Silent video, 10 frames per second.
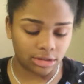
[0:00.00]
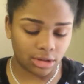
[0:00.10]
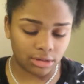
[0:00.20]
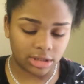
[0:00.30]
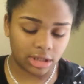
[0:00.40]

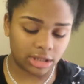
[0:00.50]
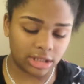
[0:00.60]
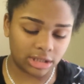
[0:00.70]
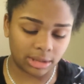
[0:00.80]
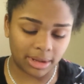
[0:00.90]
So it took a
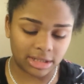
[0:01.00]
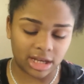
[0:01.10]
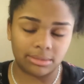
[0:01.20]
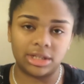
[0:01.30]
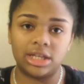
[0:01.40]
decent amount of
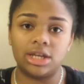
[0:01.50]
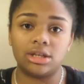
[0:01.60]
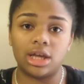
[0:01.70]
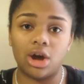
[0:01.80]
time to get here.